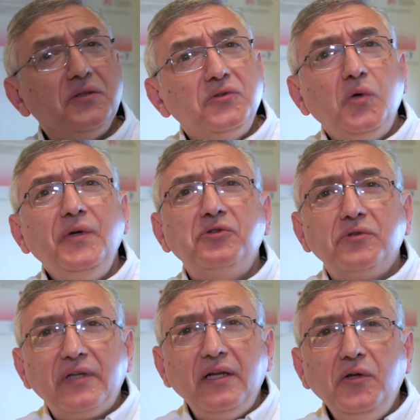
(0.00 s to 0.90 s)
not going to
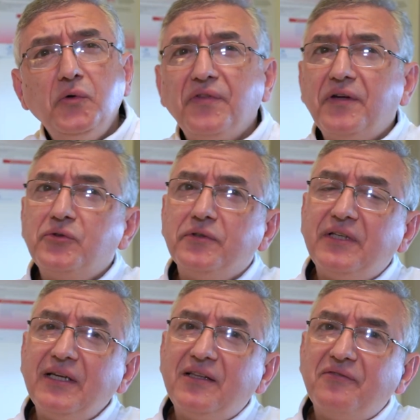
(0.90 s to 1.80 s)
tell you whether to
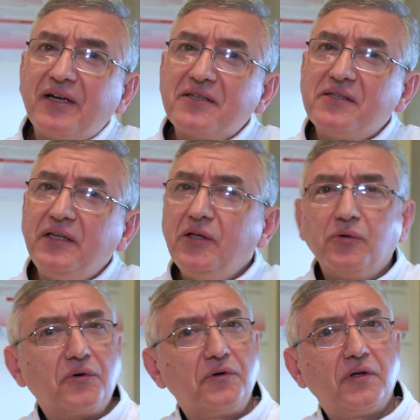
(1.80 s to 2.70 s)
take the vaccine
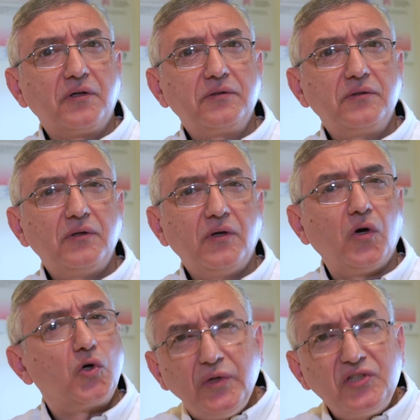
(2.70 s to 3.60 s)
or not,
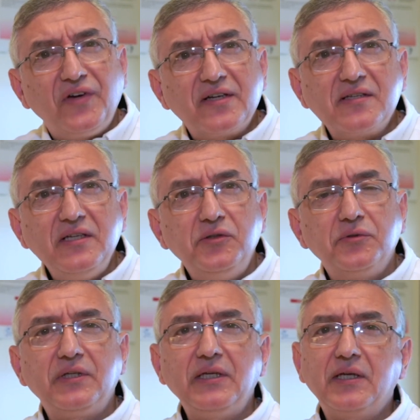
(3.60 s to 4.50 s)
or which vaccine to
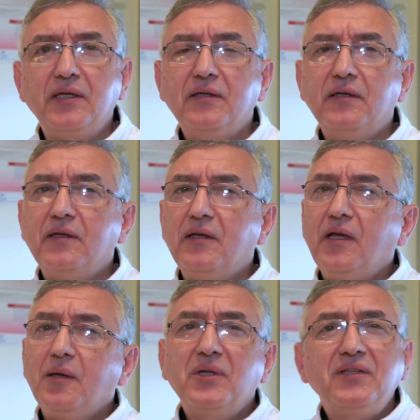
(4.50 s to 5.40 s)
take,
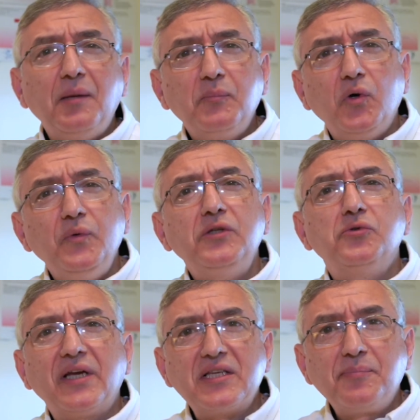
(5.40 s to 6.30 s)
but I'm going to
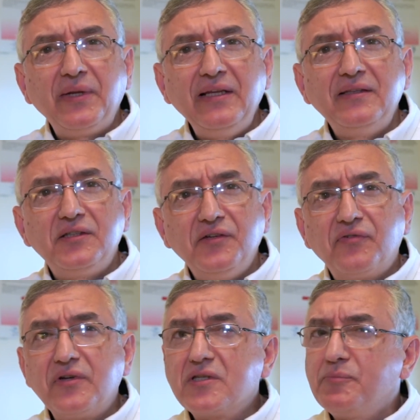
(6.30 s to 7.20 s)
explain the
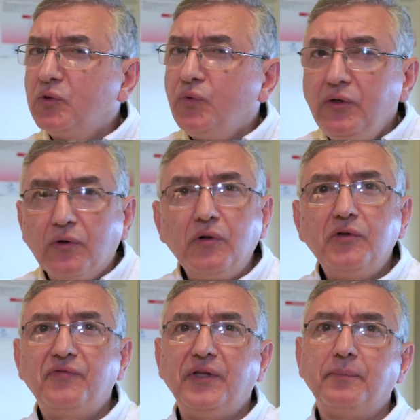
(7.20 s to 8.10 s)
difference between all
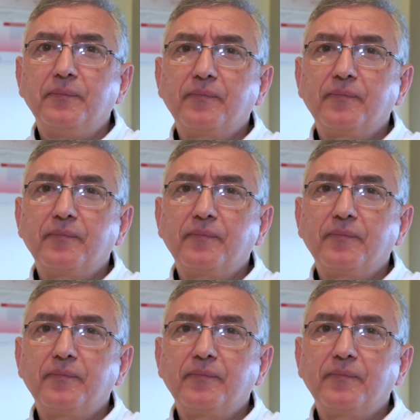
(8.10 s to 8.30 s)
of them.